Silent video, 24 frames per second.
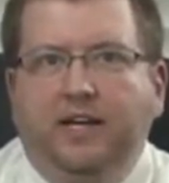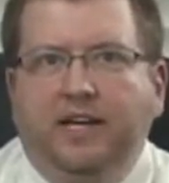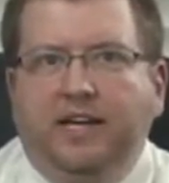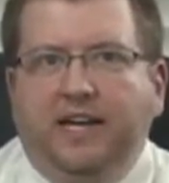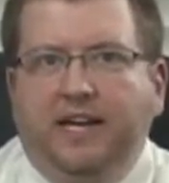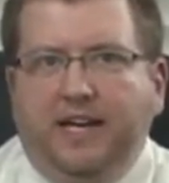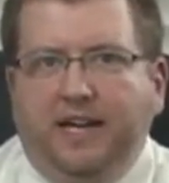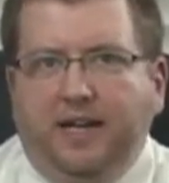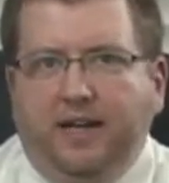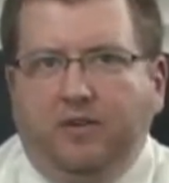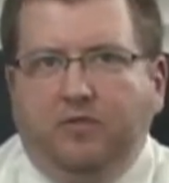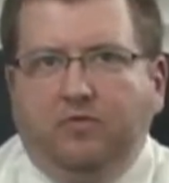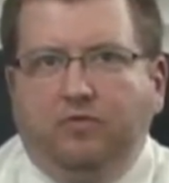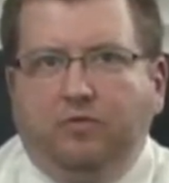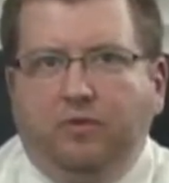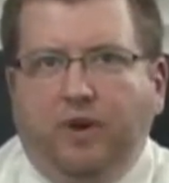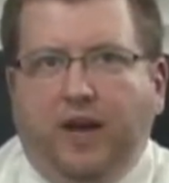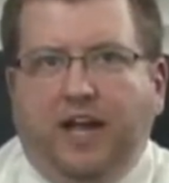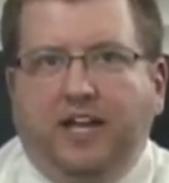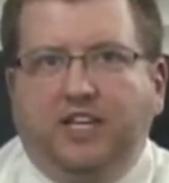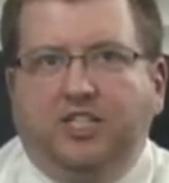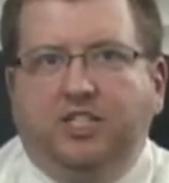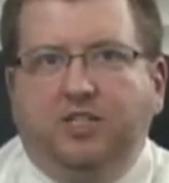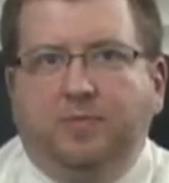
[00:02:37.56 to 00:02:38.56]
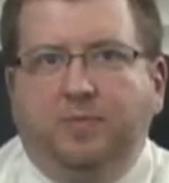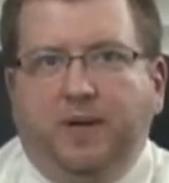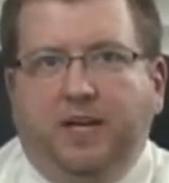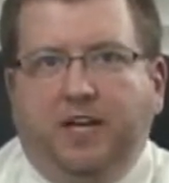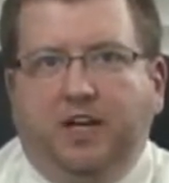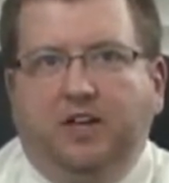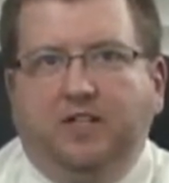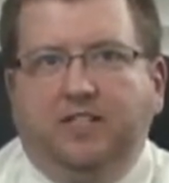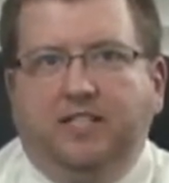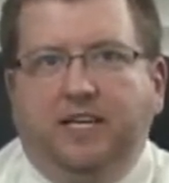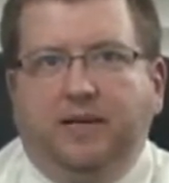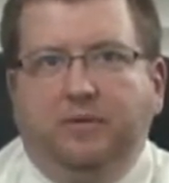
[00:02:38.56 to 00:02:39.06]
He didn't rest
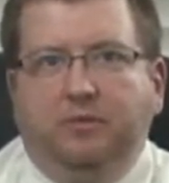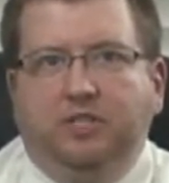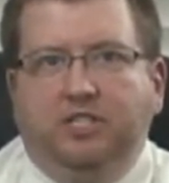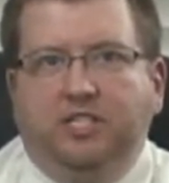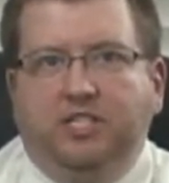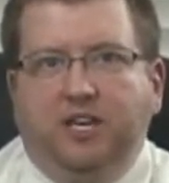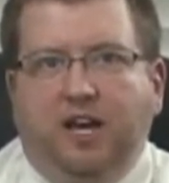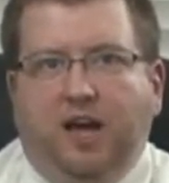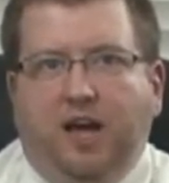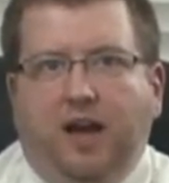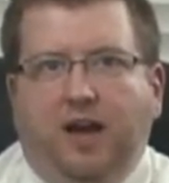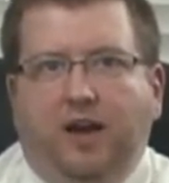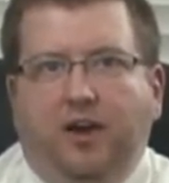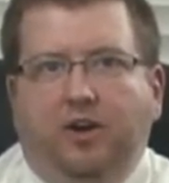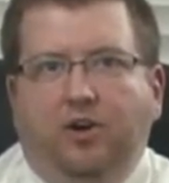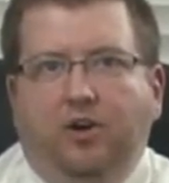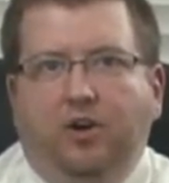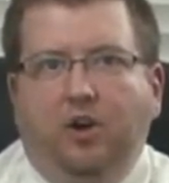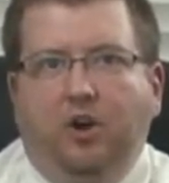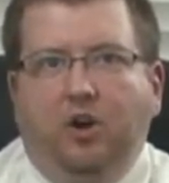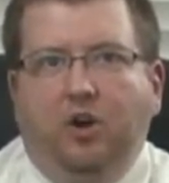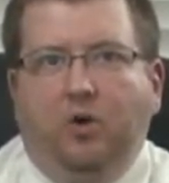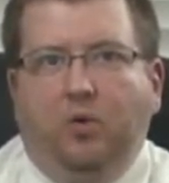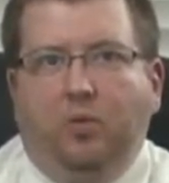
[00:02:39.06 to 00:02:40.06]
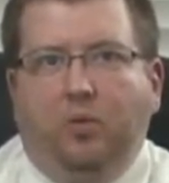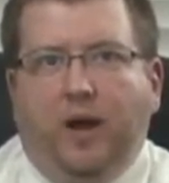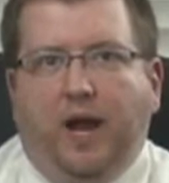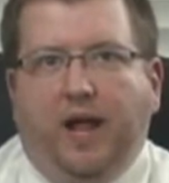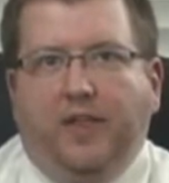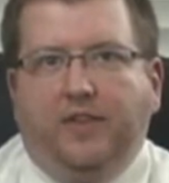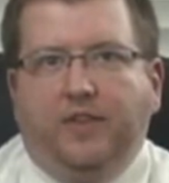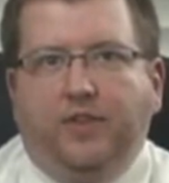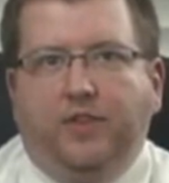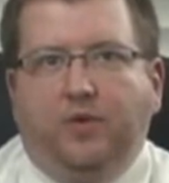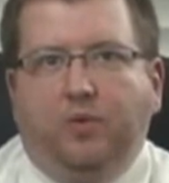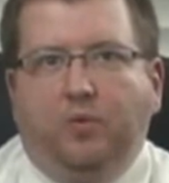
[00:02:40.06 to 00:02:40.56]
because he was tired.
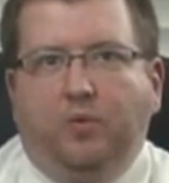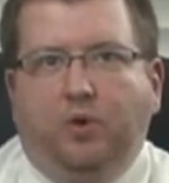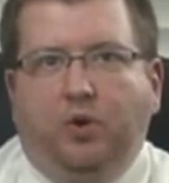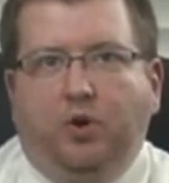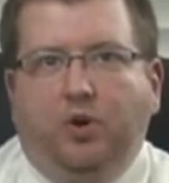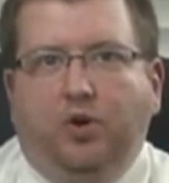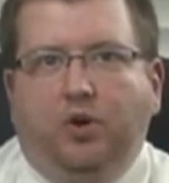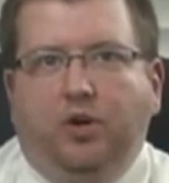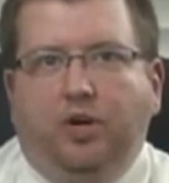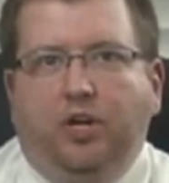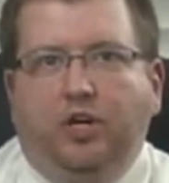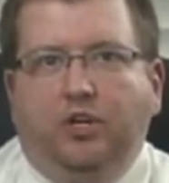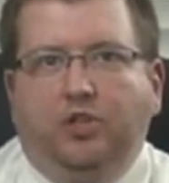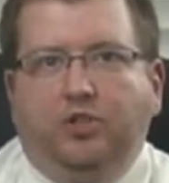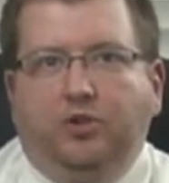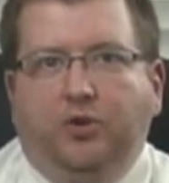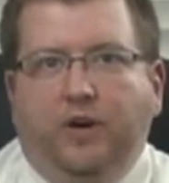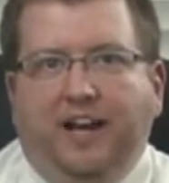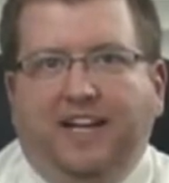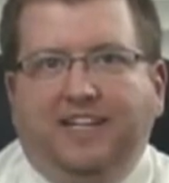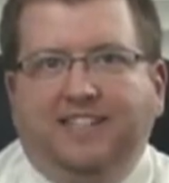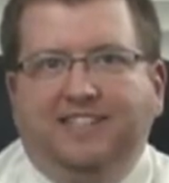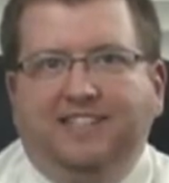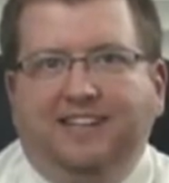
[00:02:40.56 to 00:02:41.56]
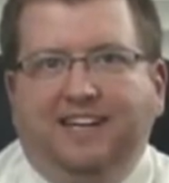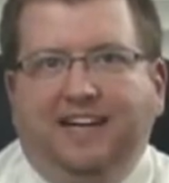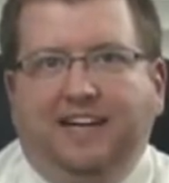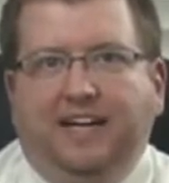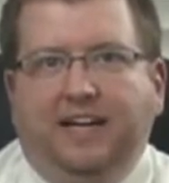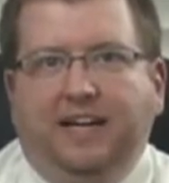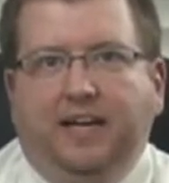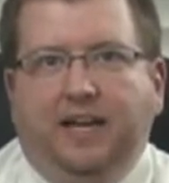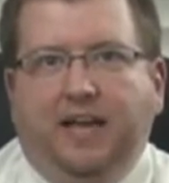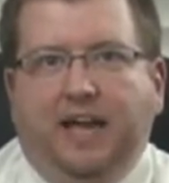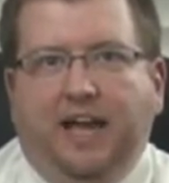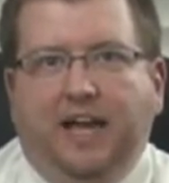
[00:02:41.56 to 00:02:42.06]
Rather, the word
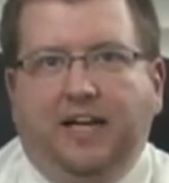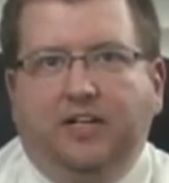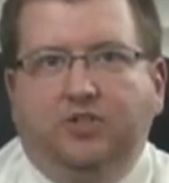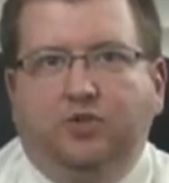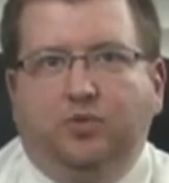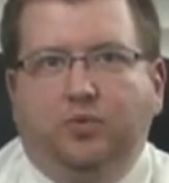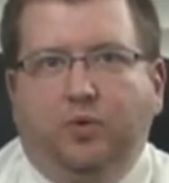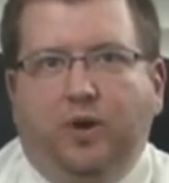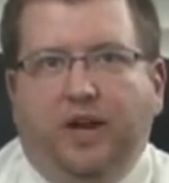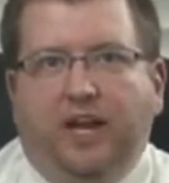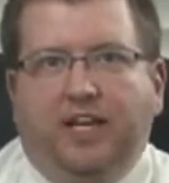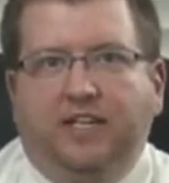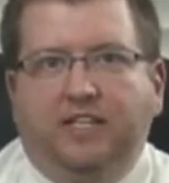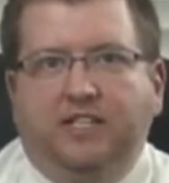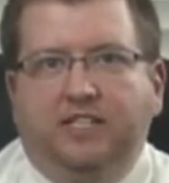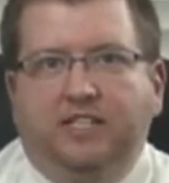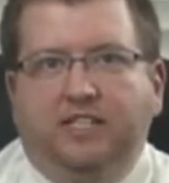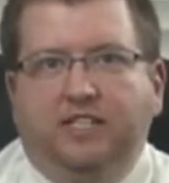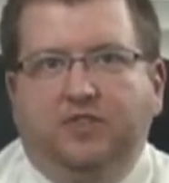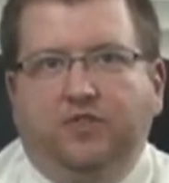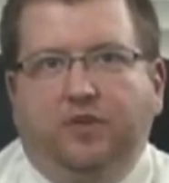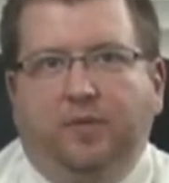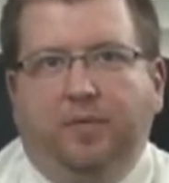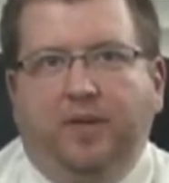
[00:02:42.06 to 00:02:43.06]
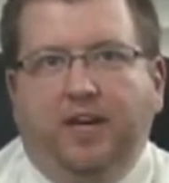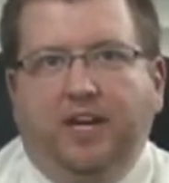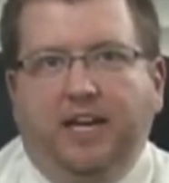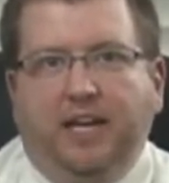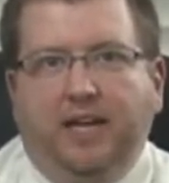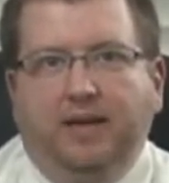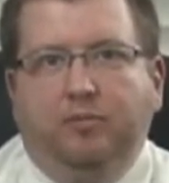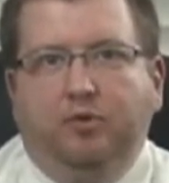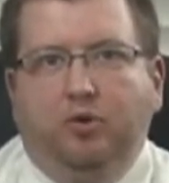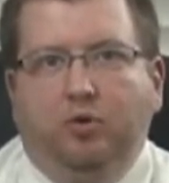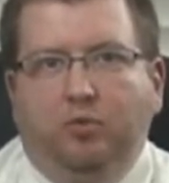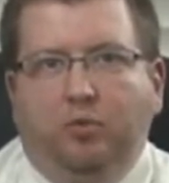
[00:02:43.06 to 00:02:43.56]
translated as rest is from the
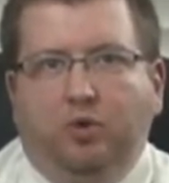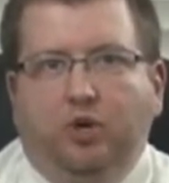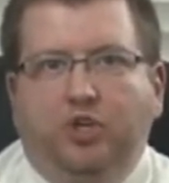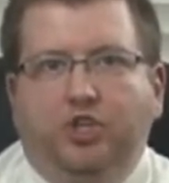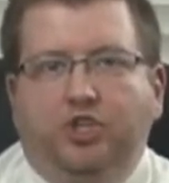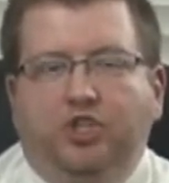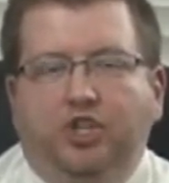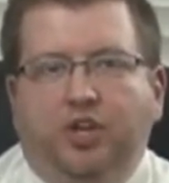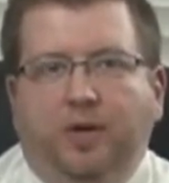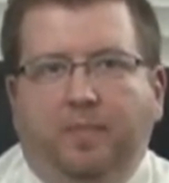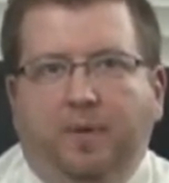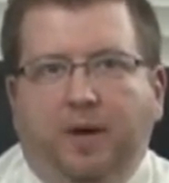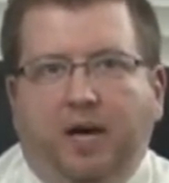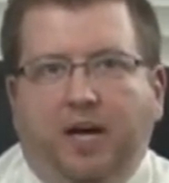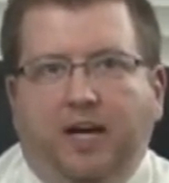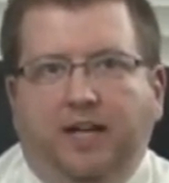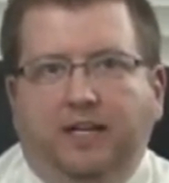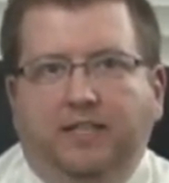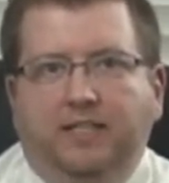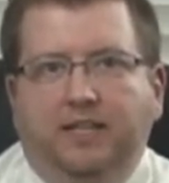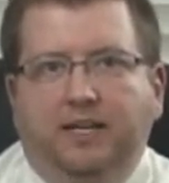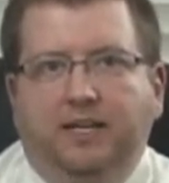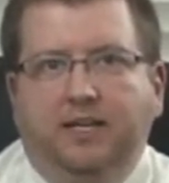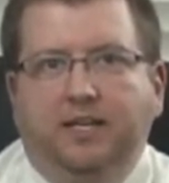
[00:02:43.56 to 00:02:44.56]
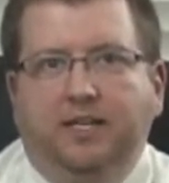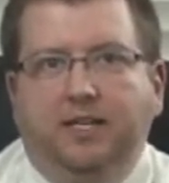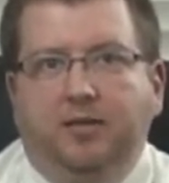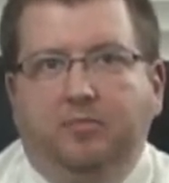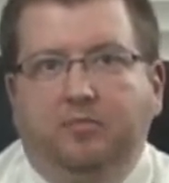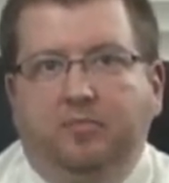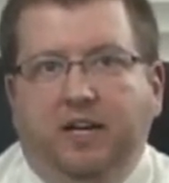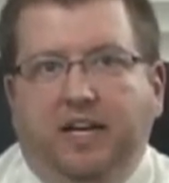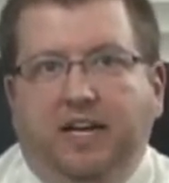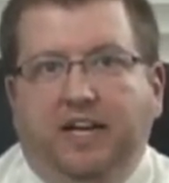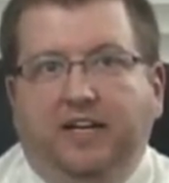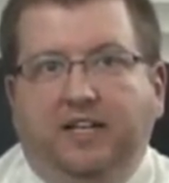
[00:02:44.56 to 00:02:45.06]
Hebrew word Shabbat,
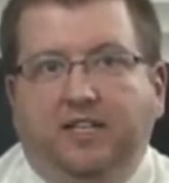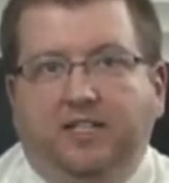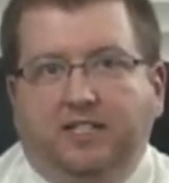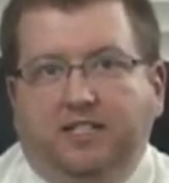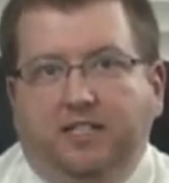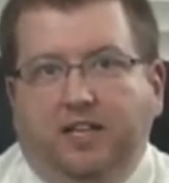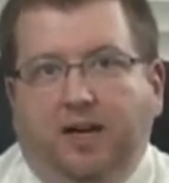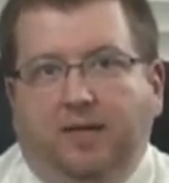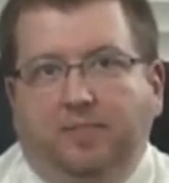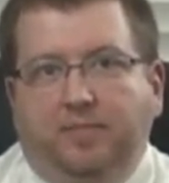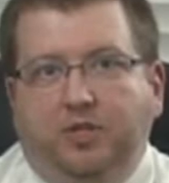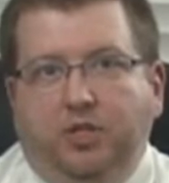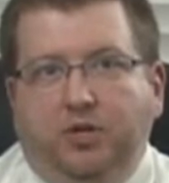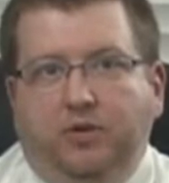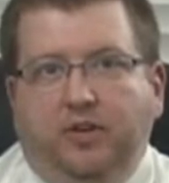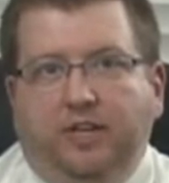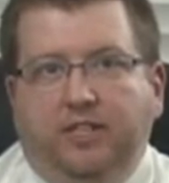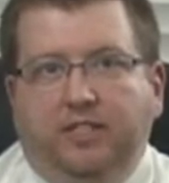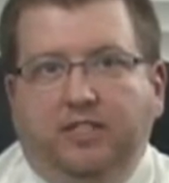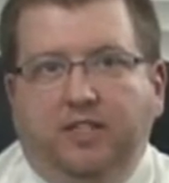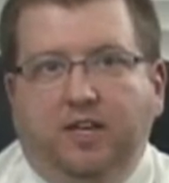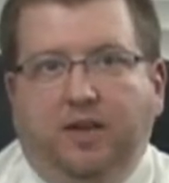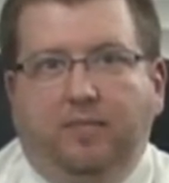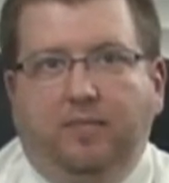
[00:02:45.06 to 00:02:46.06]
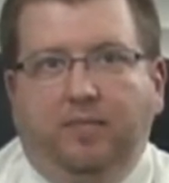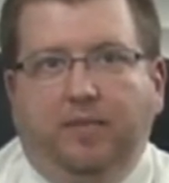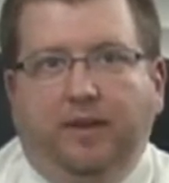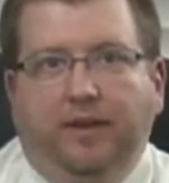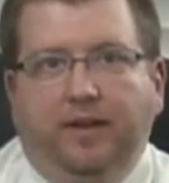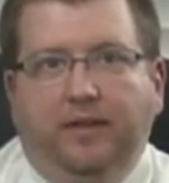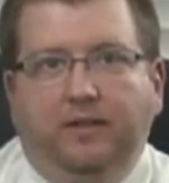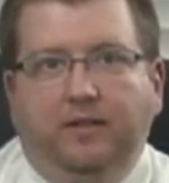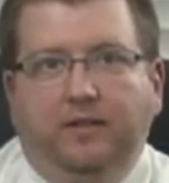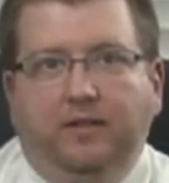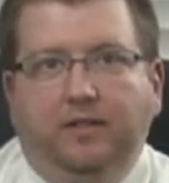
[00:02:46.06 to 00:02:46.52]
meaning to stop doing something.